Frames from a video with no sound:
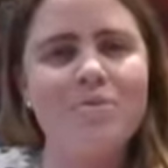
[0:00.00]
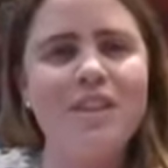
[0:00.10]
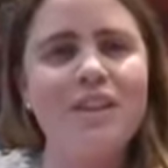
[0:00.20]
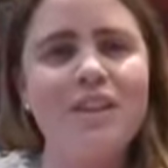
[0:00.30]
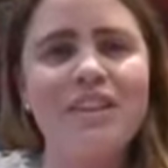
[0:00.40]

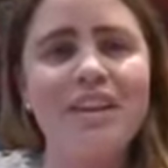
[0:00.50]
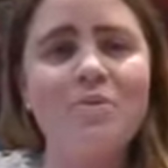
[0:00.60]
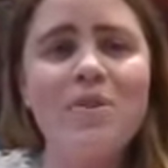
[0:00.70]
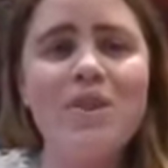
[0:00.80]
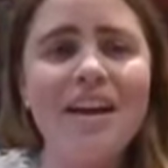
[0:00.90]
Absolutely.
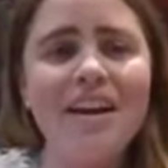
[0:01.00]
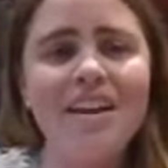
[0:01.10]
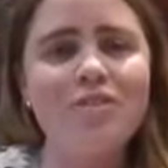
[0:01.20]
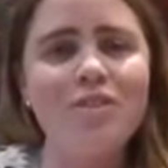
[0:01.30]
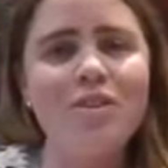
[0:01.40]
Well, that
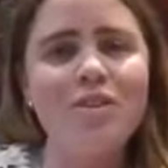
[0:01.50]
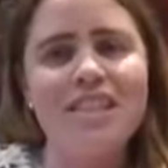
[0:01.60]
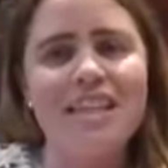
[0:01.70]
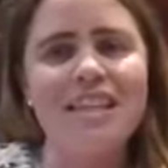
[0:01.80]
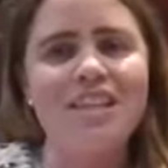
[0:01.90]
kind of
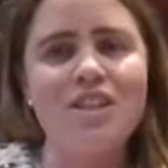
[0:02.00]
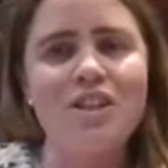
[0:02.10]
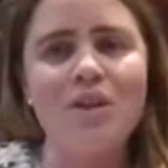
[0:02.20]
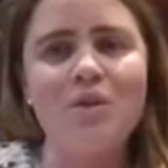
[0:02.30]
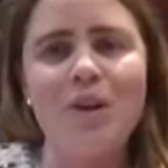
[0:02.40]
launches
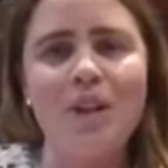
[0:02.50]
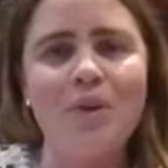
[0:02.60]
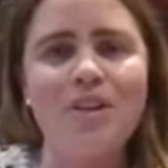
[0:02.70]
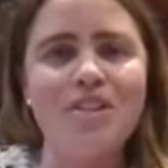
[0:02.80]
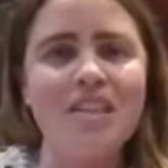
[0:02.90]
into one of the
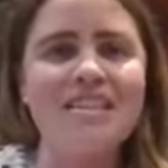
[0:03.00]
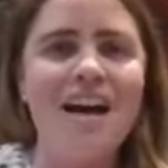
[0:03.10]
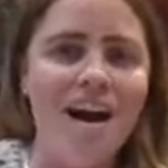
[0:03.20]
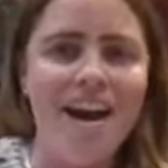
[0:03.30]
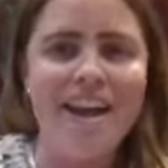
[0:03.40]
questions
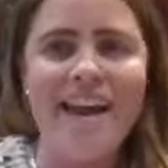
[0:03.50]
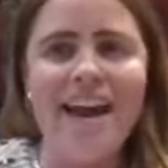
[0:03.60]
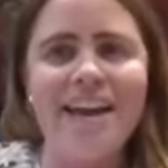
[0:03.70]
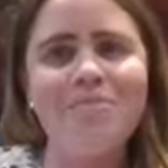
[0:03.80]
I had.